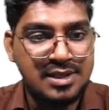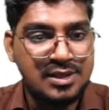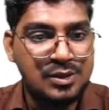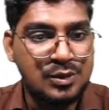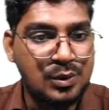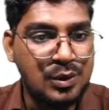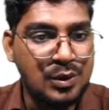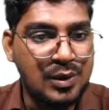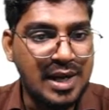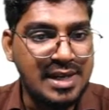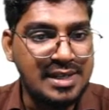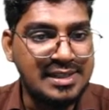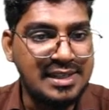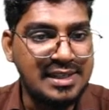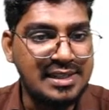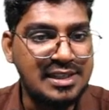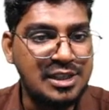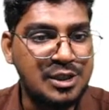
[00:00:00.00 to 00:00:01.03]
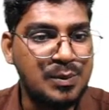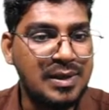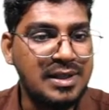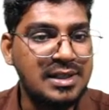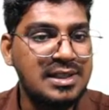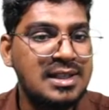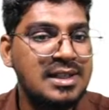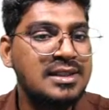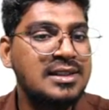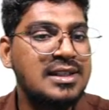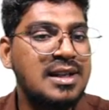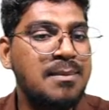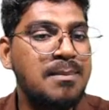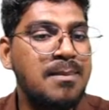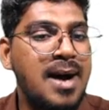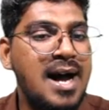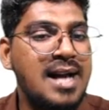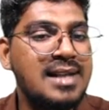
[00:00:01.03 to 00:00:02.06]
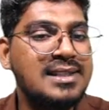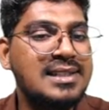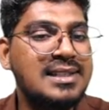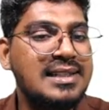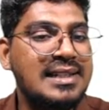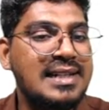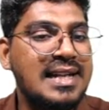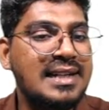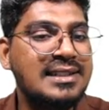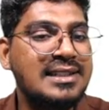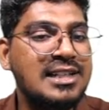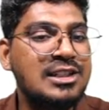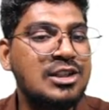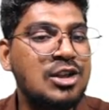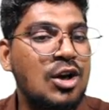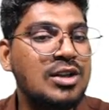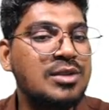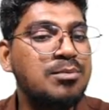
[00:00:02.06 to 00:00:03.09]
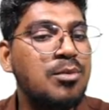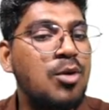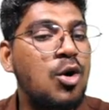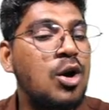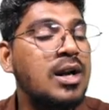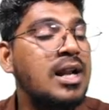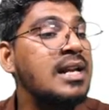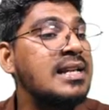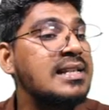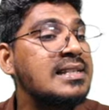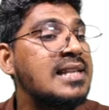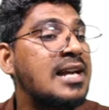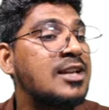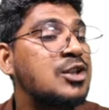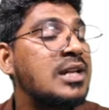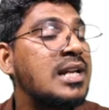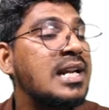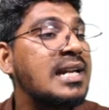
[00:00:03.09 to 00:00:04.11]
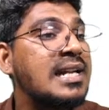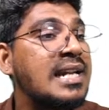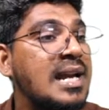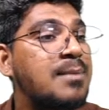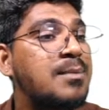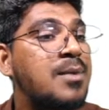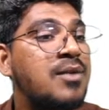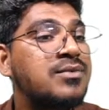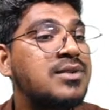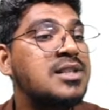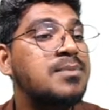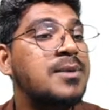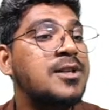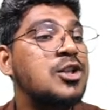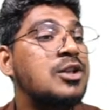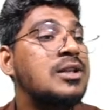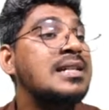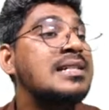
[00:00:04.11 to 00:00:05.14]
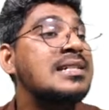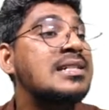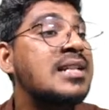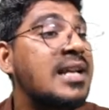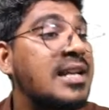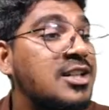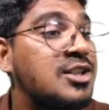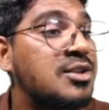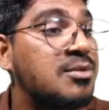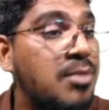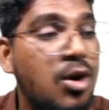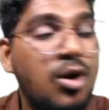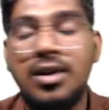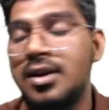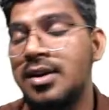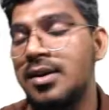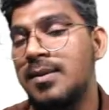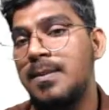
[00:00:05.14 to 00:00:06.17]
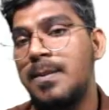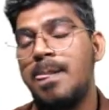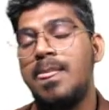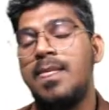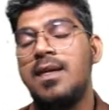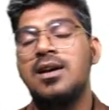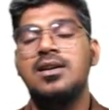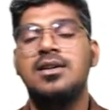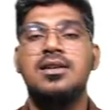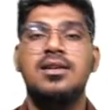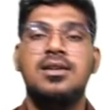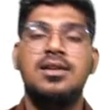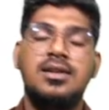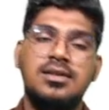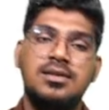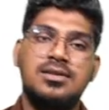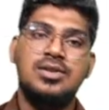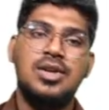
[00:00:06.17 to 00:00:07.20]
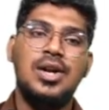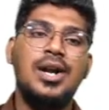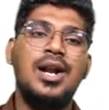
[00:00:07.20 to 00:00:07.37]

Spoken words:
So you can see this one, the mask detector dot model is actually a name of this particular trained model. Try